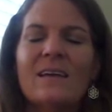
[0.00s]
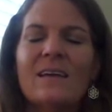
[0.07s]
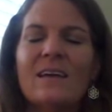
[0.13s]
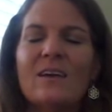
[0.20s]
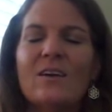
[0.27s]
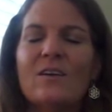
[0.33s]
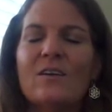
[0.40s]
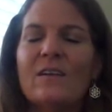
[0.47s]

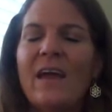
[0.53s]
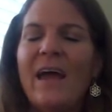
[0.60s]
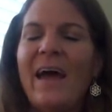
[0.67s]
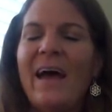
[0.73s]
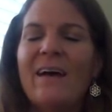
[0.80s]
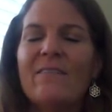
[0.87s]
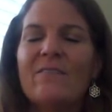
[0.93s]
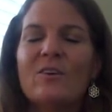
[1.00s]
It could
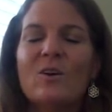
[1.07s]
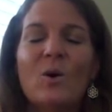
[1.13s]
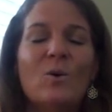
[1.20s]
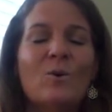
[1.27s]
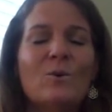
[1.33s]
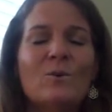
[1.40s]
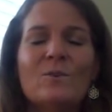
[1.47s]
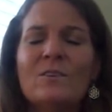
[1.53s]
have
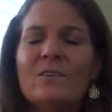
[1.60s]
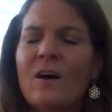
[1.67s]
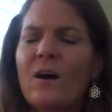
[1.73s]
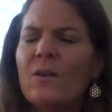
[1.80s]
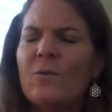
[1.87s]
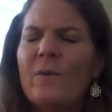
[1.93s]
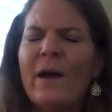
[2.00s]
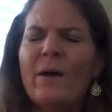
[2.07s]
gold
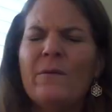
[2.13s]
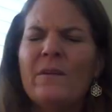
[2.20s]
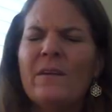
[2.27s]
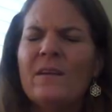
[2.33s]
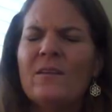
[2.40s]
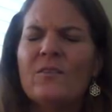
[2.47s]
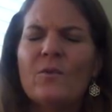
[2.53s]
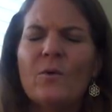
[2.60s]
all around
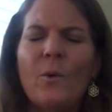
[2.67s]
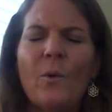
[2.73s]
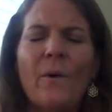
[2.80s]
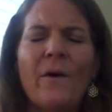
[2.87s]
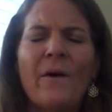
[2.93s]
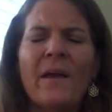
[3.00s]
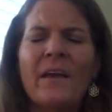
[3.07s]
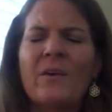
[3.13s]
it,
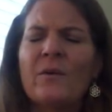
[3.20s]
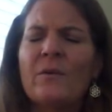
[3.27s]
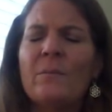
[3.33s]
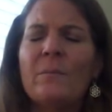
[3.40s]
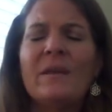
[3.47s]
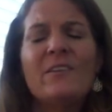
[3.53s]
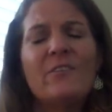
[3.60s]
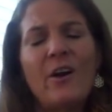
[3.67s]
or it could
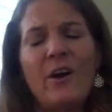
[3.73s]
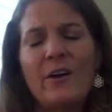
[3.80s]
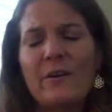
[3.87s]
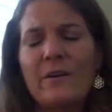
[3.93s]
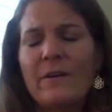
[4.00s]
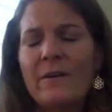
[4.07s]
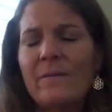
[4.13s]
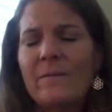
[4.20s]
be
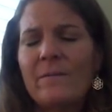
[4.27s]
dark.